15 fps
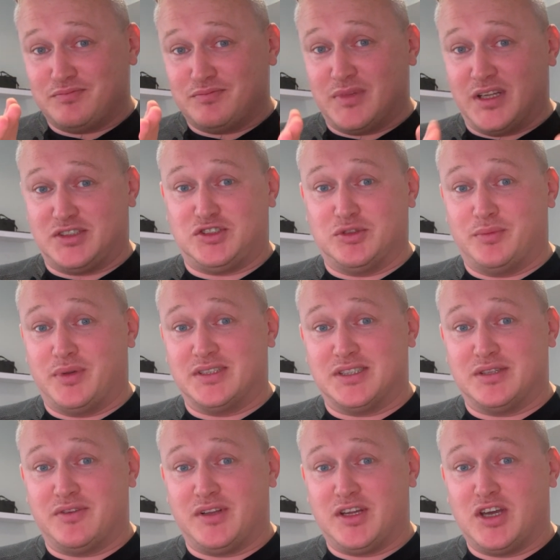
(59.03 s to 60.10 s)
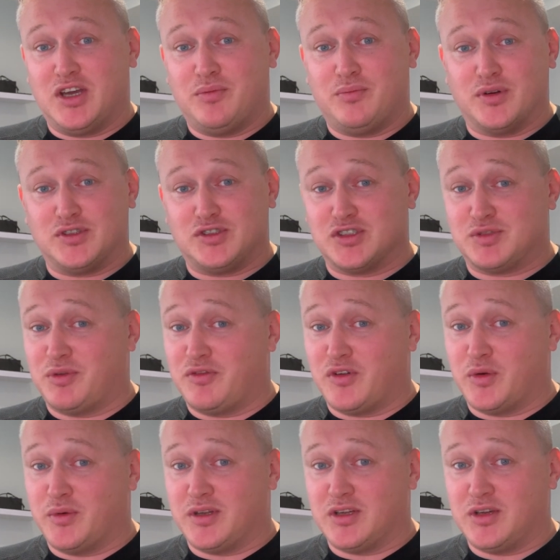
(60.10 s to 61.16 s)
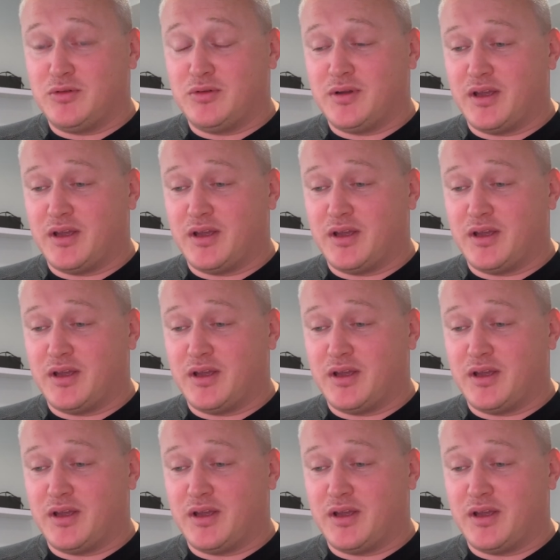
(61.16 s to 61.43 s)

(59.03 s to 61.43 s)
let's jump into the video. But just before we do,